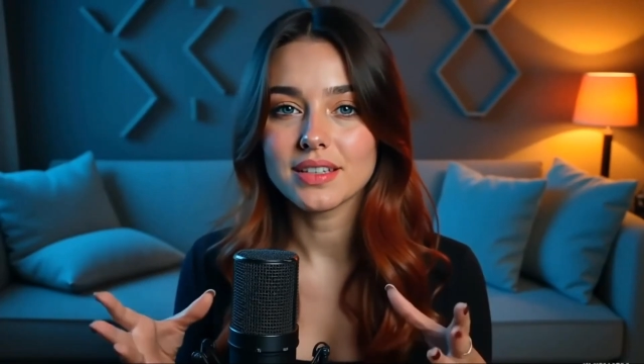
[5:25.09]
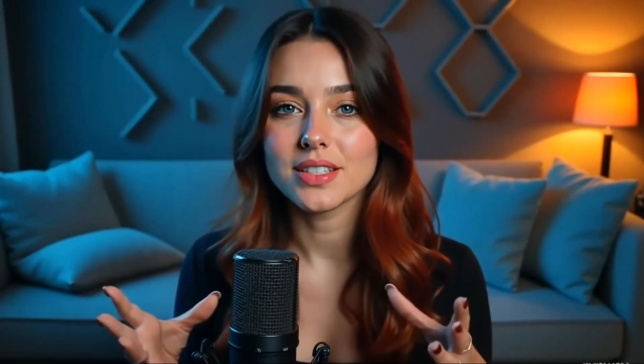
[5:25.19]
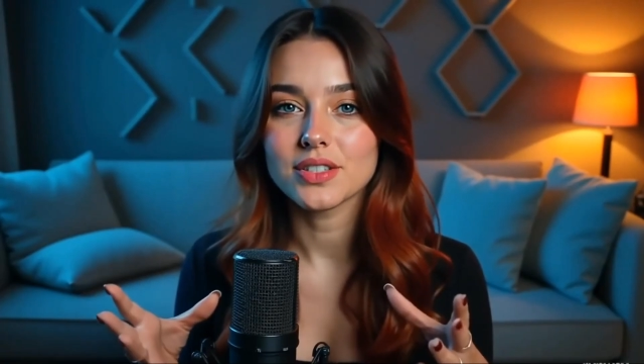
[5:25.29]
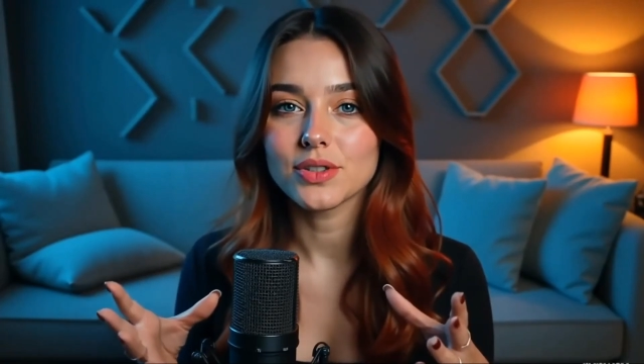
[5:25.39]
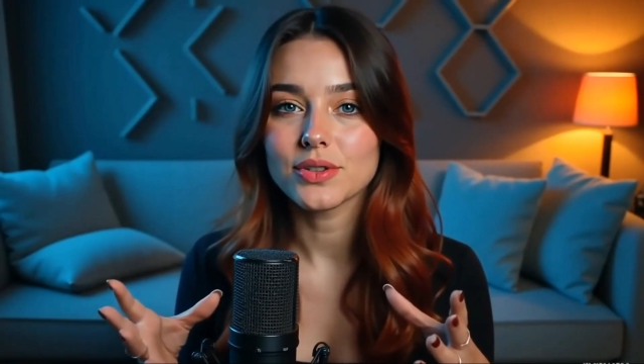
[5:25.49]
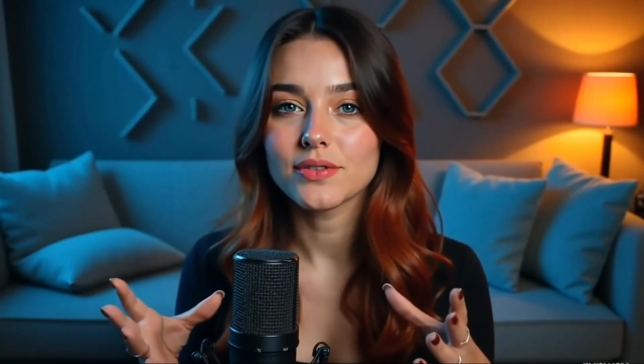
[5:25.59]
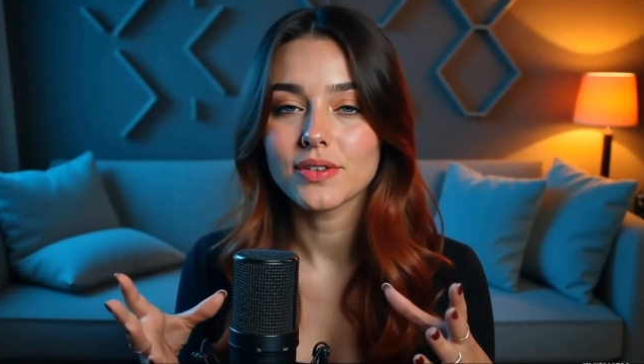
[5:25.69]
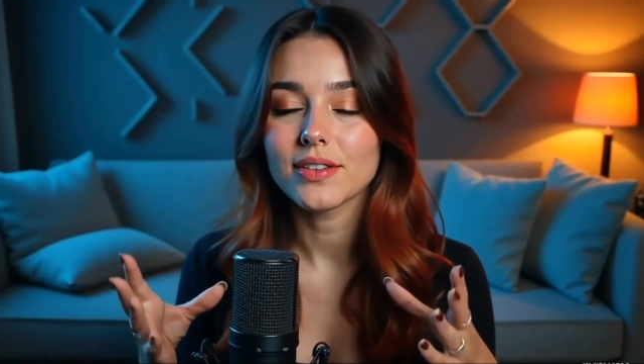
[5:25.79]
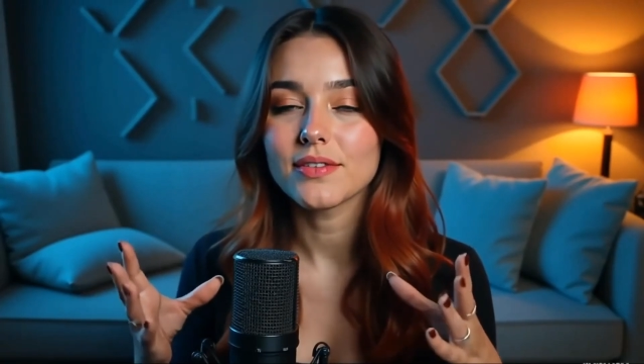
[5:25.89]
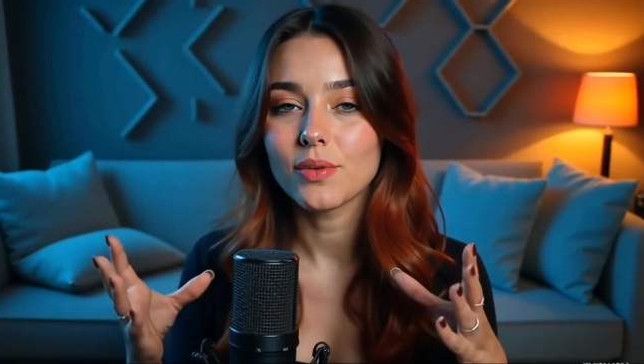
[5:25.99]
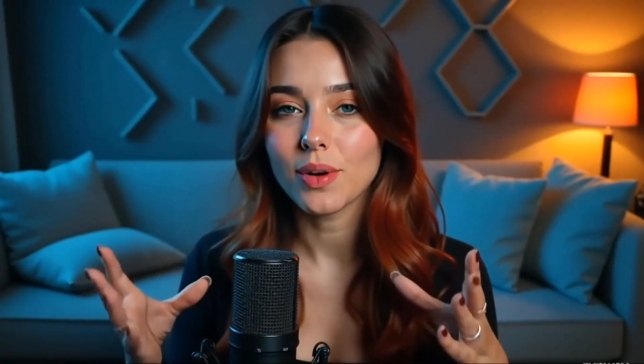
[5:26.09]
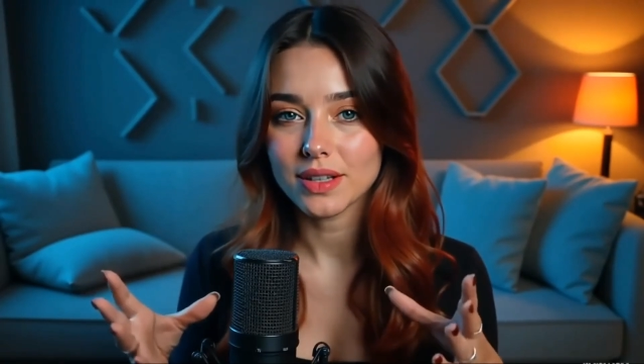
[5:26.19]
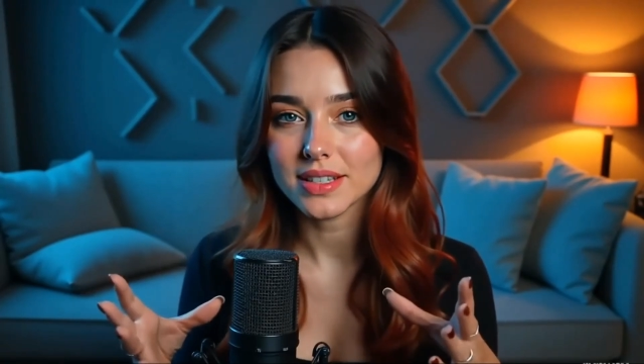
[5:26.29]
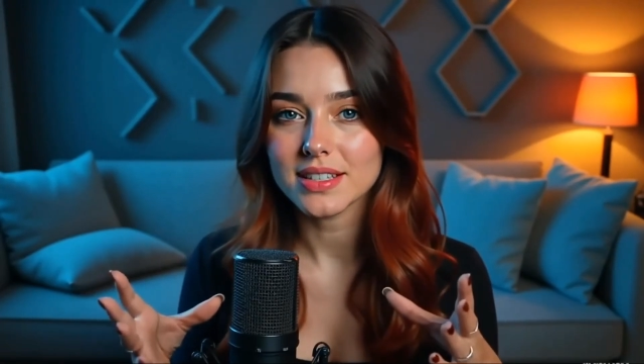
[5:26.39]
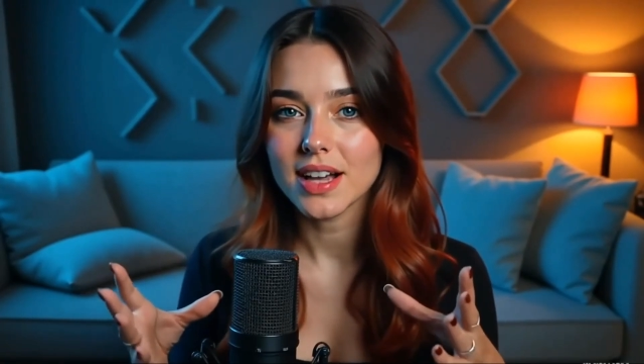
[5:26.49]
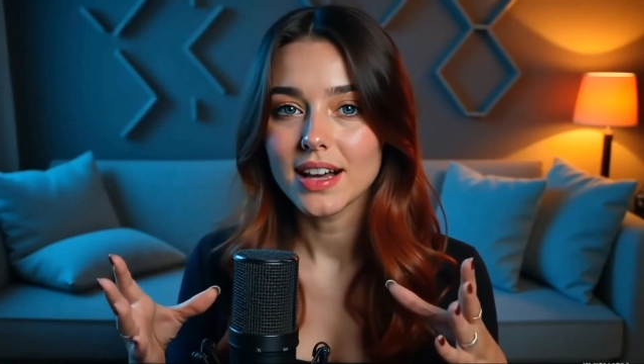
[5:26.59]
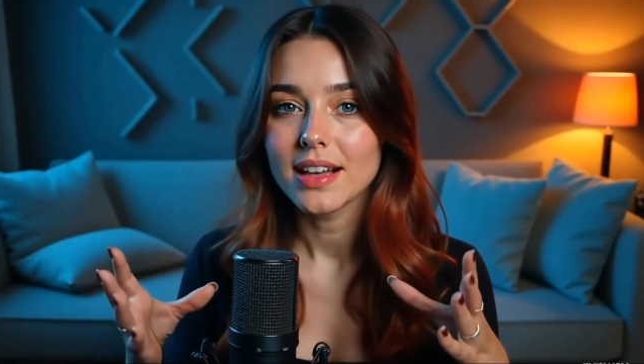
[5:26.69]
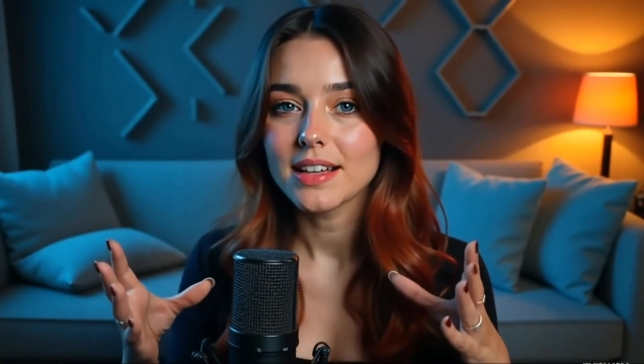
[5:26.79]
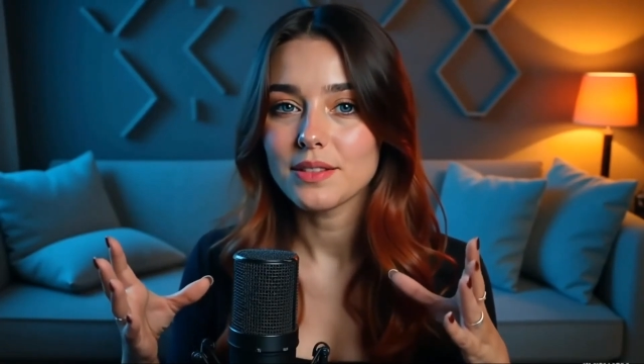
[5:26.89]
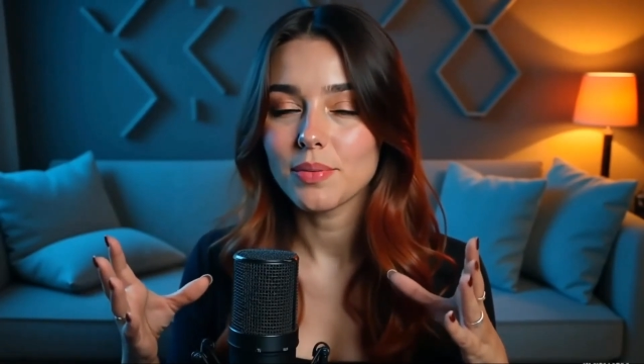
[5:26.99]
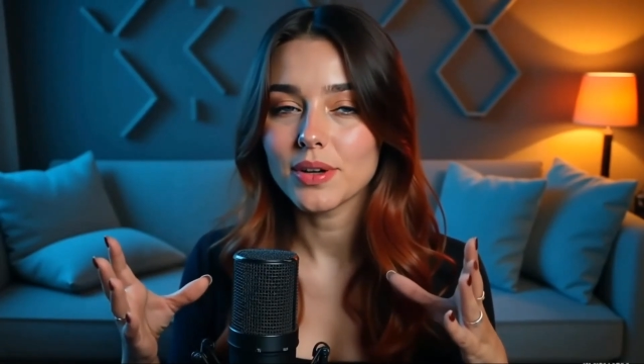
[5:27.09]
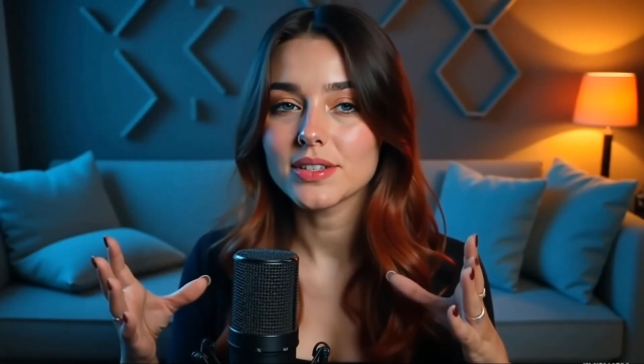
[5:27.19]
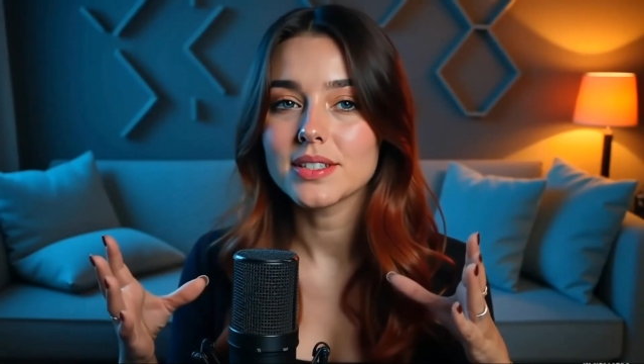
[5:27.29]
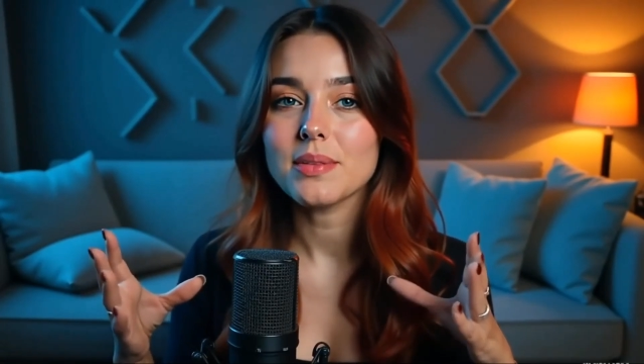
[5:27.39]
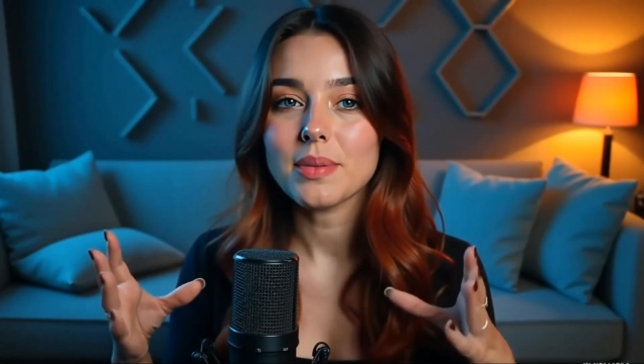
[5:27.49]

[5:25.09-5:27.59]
This is useful if you want to stylize a person